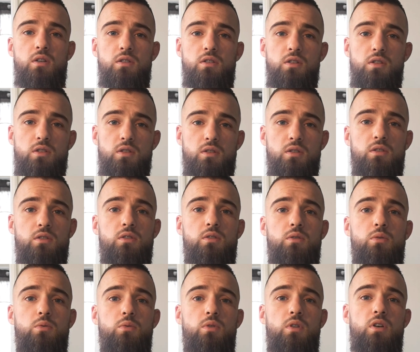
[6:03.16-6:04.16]
just
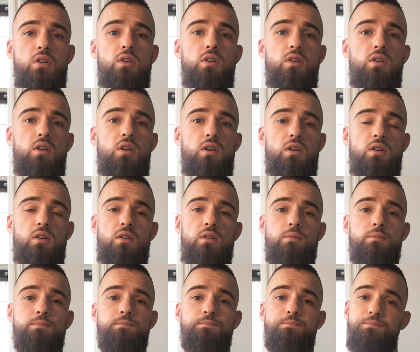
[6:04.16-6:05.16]
do
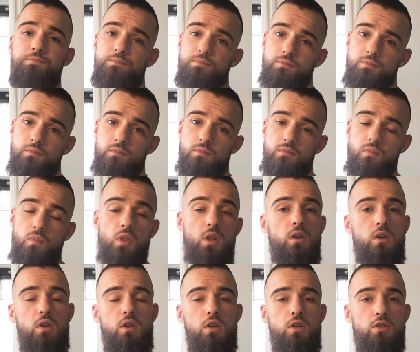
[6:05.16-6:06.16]
the
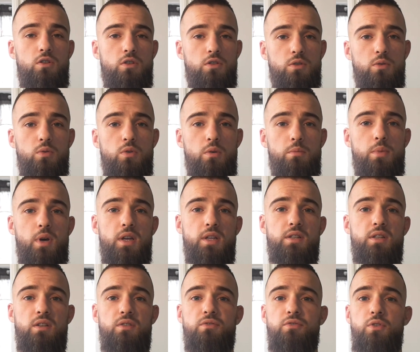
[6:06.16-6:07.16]
just do the
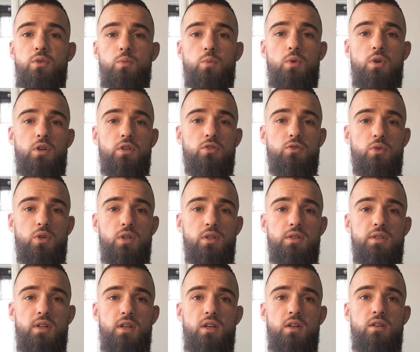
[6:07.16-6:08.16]
basic footwork
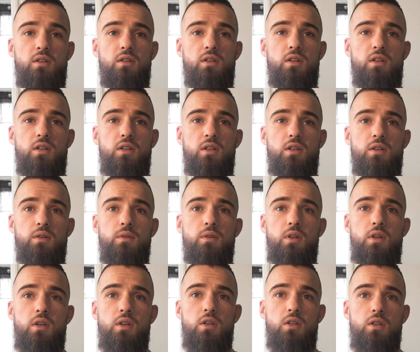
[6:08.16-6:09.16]
drills and
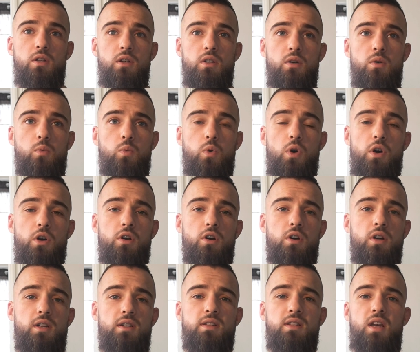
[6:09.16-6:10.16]
work
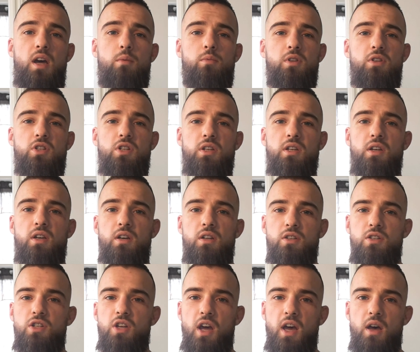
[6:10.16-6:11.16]
on establishing a
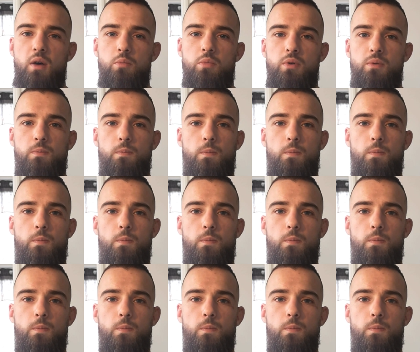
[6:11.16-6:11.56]
jab.